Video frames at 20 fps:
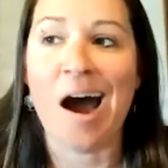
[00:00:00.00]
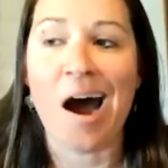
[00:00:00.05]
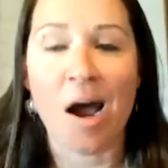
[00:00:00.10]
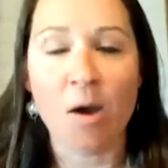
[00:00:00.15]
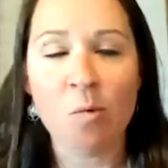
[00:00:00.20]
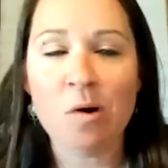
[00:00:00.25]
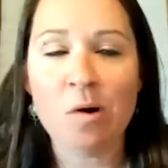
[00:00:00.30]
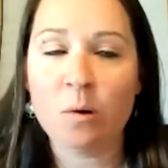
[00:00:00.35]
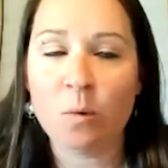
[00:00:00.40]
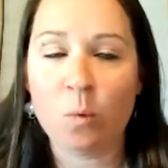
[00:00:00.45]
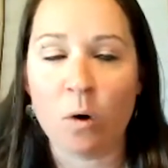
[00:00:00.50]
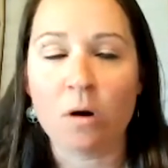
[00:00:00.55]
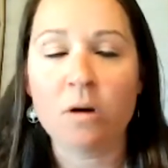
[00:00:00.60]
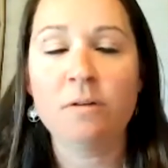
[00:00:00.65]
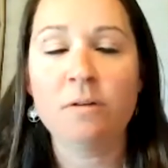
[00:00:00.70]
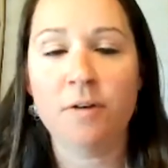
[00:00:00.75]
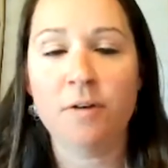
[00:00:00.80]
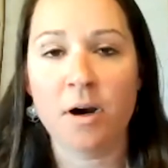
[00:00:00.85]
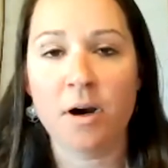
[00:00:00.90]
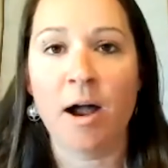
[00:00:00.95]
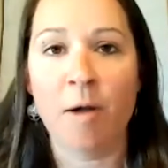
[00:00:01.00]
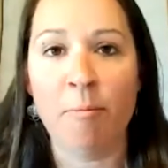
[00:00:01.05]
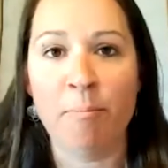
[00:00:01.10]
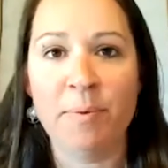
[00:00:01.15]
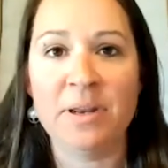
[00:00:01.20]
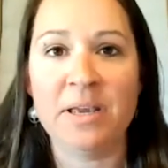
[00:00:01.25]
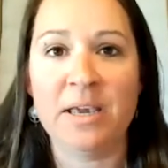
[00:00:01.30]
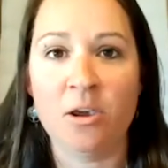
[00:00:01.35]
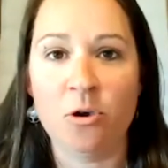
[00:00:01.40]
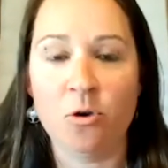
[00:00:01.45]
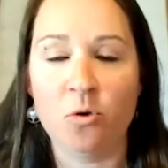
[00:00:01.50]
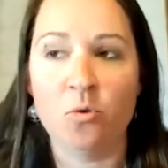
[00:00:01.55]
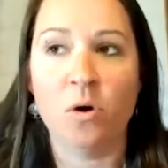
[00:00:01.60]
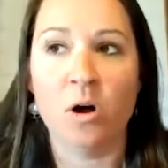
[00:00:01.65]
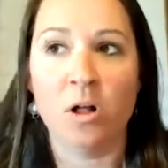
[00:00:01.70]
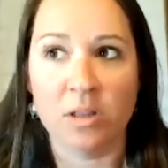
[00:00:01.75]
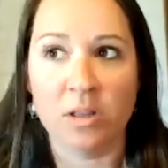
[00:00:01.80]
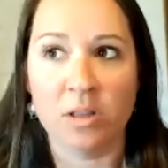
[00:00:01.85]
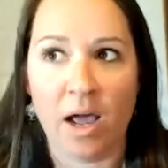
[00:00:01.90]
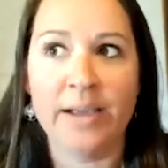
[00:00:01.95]
I want to work for a company who
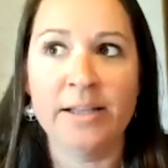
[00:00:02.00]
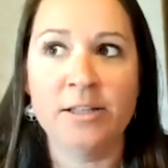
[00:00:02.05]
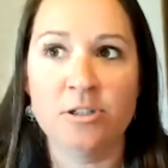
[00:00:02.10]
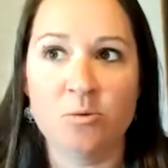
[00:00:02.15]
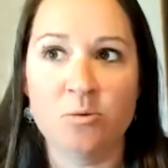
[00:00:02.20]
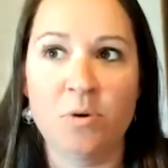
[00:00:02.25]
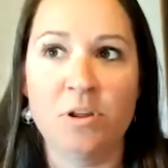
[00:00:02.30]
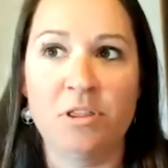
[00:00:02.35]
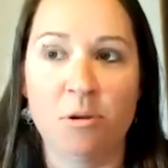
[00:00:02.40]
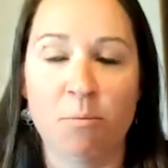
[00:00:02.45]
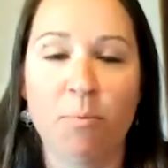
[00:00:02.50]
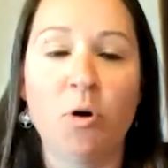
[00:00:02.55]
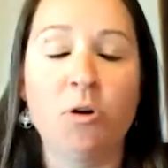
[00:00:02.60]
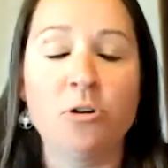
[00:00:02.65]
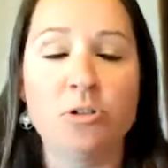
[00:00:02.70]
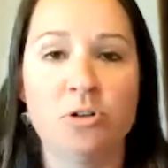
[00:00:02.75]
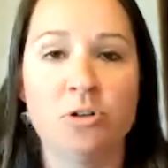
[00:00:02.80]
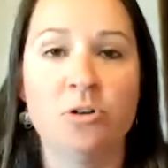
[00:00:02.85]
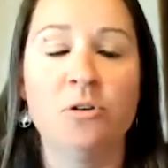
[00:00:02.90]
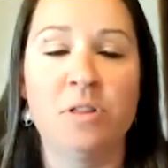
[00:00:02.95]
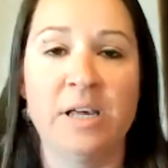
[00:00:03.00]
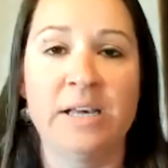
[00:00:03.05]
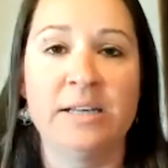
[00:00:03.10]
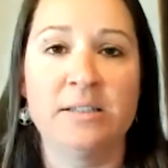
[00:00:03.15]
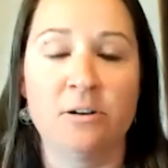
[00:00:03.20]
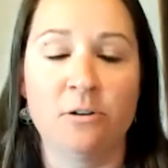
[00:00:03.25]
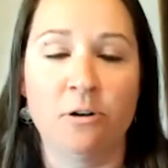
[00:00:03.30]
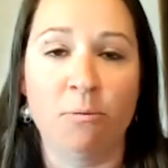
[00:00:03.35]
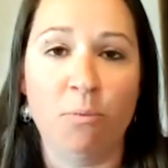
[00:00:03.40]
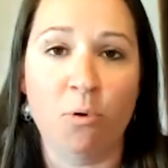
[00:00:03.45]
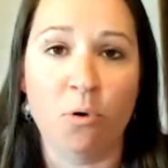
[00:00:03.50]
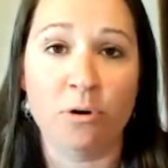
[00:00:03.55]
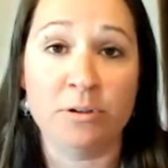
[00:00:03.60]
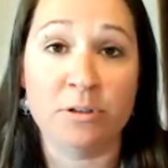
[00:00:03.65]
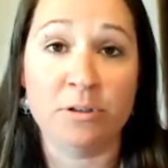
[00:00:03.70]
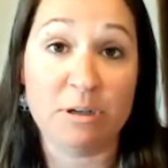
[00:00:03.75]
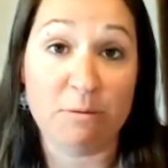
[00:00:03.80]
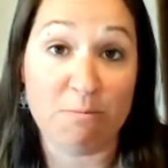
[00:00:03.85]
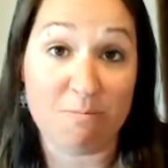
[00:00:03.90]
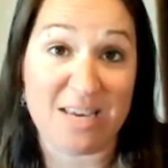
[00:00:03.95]
aligns with the personal things that are
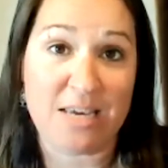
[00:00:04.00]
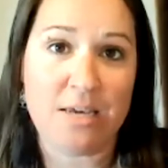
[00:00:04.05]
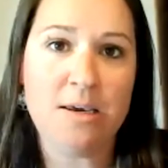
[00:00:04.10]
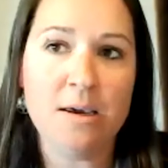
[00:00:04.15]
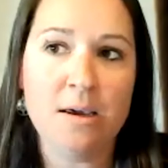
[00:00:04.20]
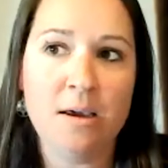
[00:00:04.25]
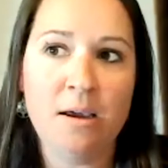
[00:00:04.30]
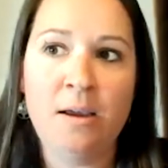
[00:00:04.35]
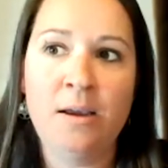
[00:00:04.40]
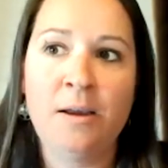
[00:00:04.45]
important to me,